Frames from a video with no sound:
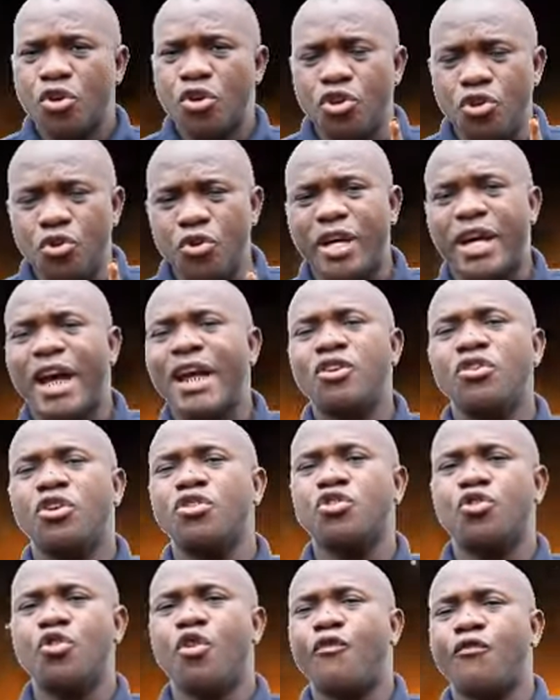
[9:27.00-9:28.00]
You
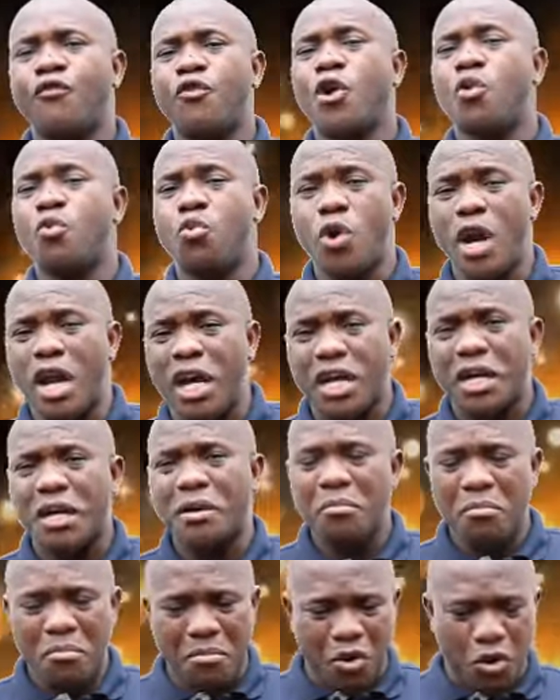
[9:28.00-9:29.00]
cannot go for a work
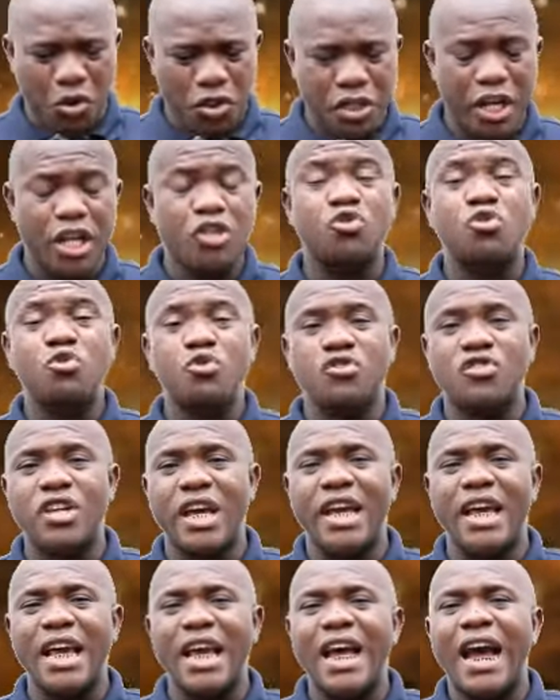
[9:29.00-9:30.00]
Monday,
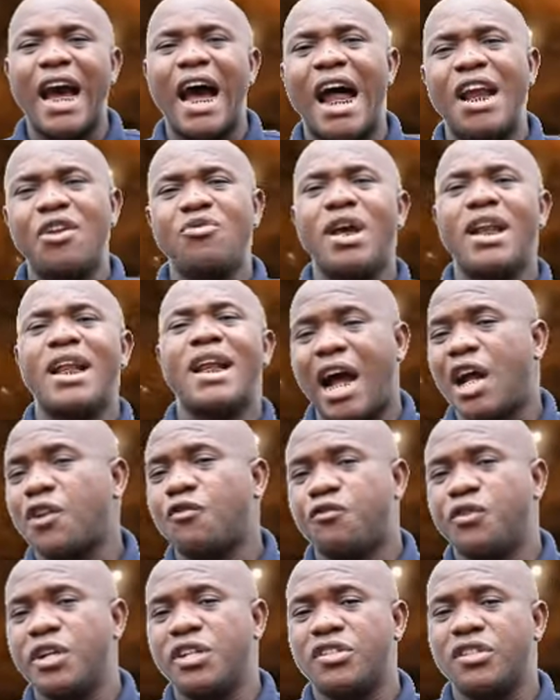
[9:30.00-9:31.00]
Tuesday, and you're in an
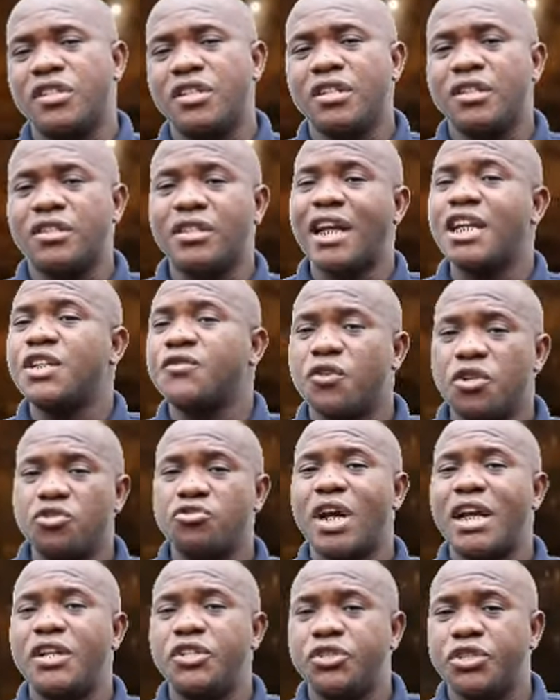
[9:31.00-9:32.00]
outfit that is for
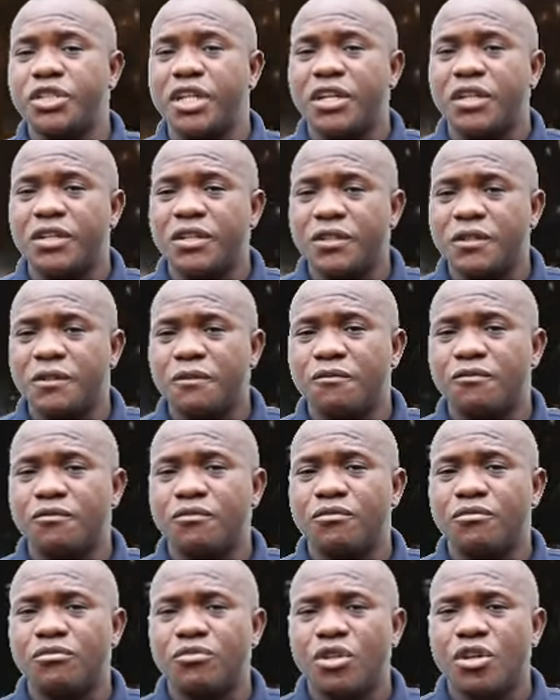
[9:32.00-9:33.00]
traditional.
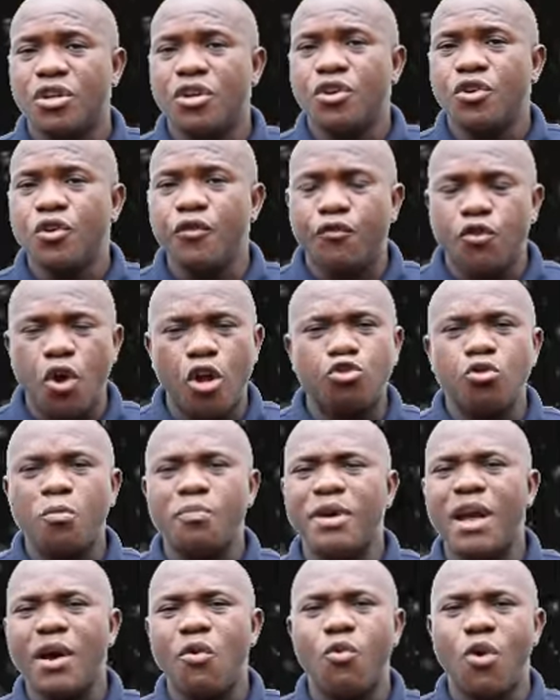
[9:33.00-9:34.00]
You've got to
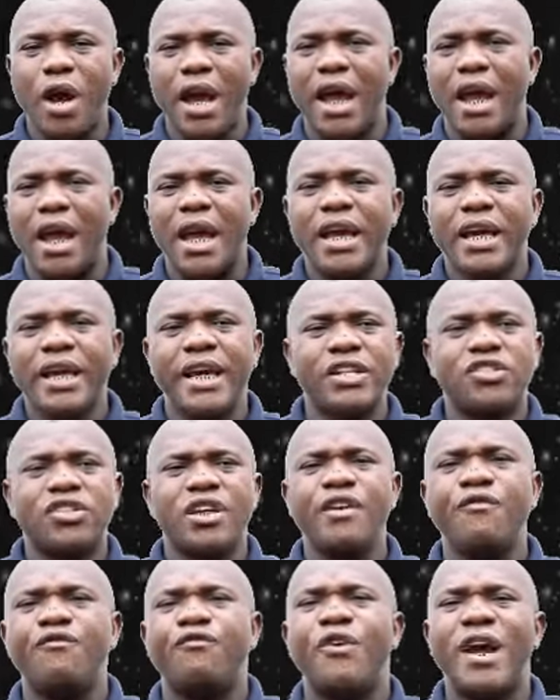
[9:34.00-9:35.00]
be aware each
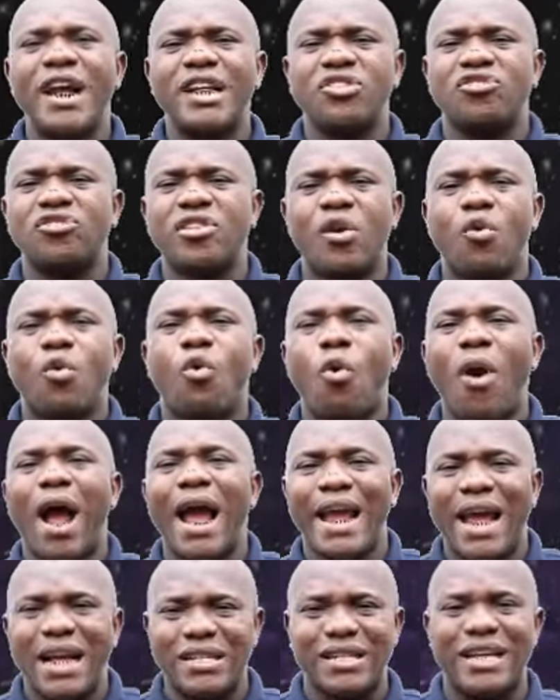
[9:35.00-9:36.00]
event
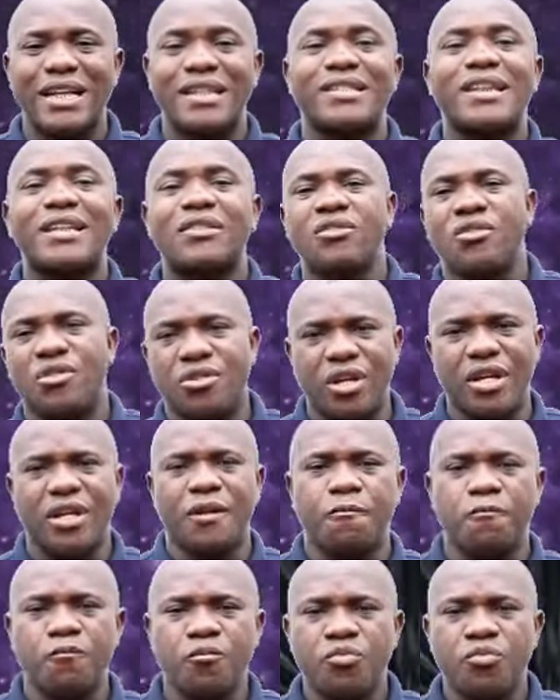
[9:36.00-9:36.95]
requires a certain thing.